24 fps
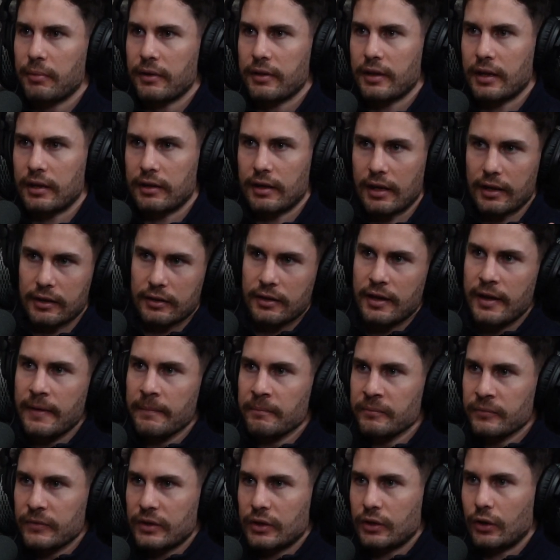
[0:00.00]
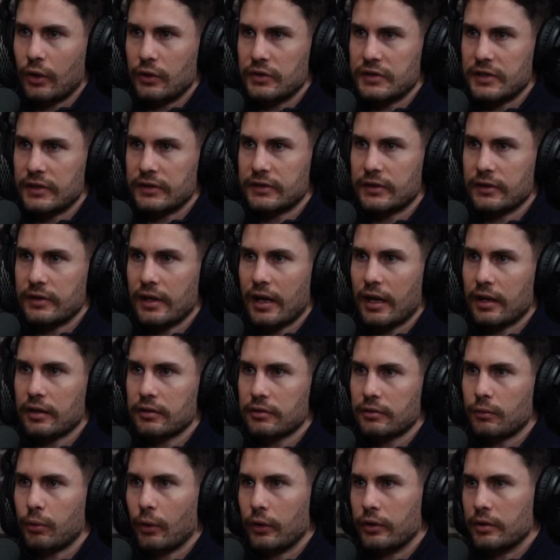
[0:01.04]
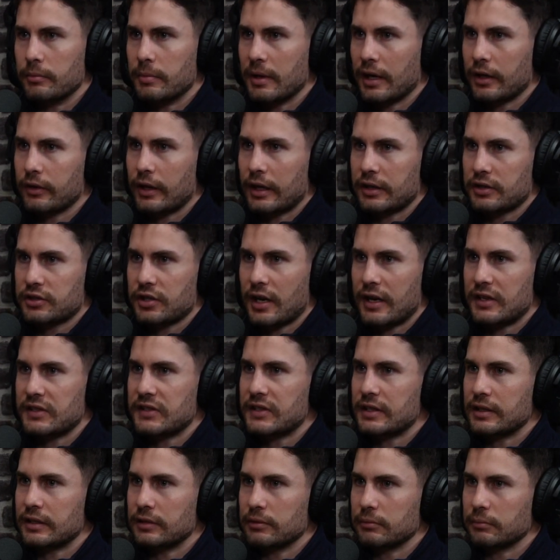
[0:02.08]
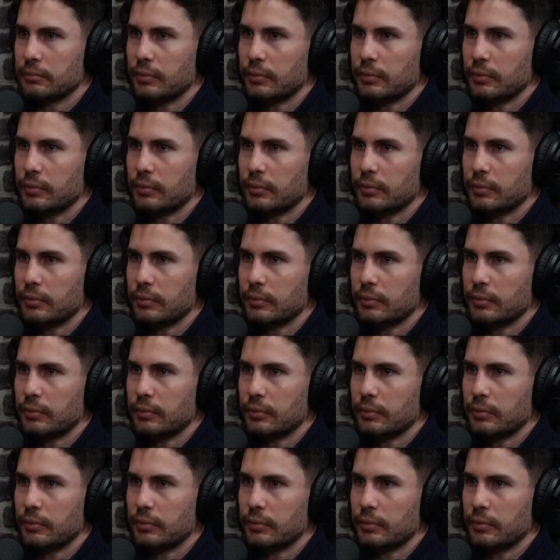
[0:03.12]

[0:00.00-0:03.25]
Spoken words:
But then that goes into that quote about like chasing